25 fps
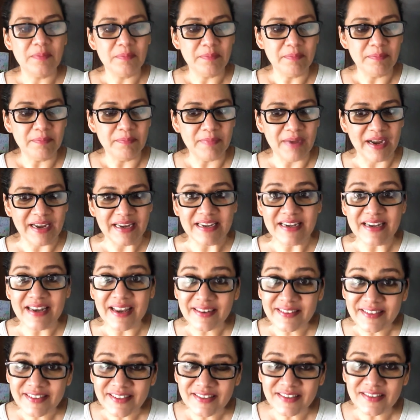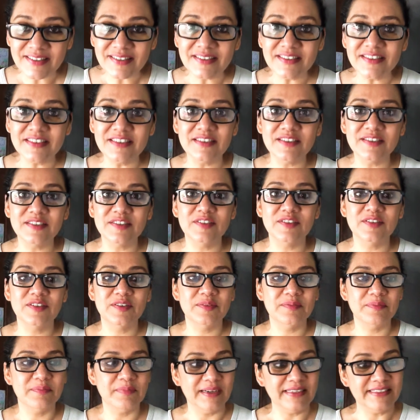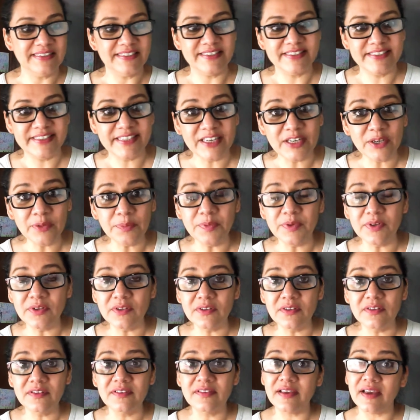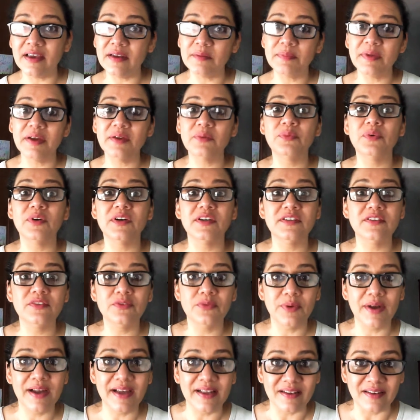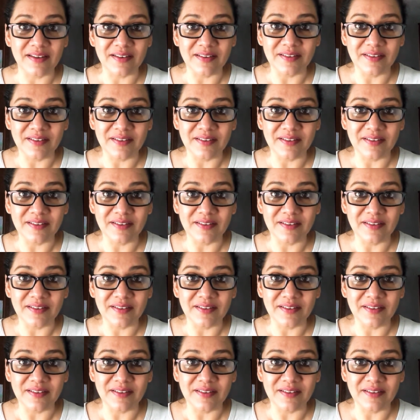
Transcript: my letters, my syllables, and my words well.